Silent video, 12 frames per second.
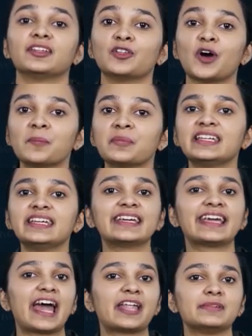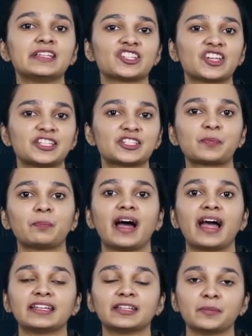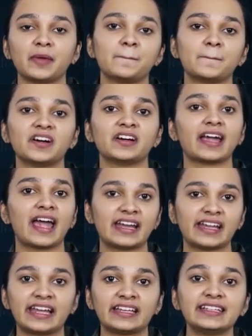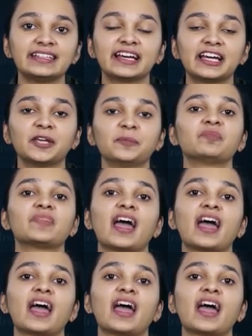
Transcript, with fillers: Nominee can be changed by the member at any time